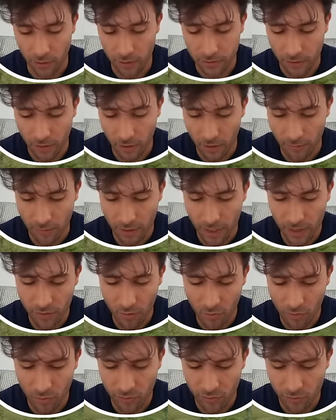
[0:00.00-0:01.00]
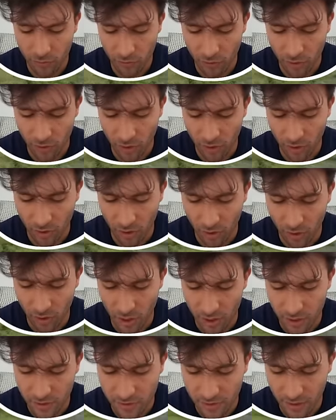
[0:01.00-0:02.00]
It's like an abandoned resort
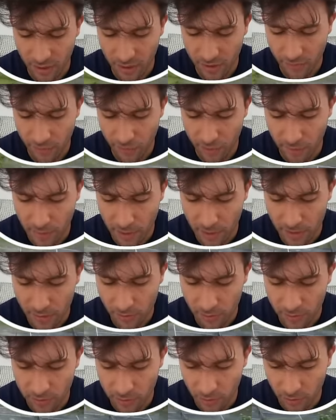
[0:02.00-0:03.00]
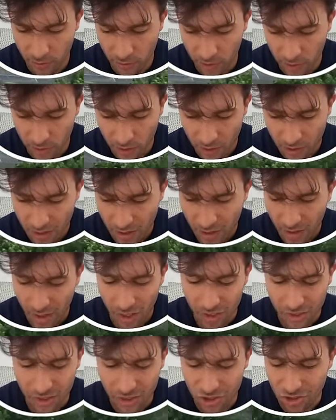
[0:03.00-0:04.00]
inside of an abandoned resort
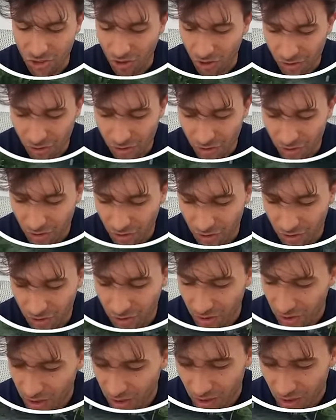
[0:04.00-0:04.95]
in a jungle.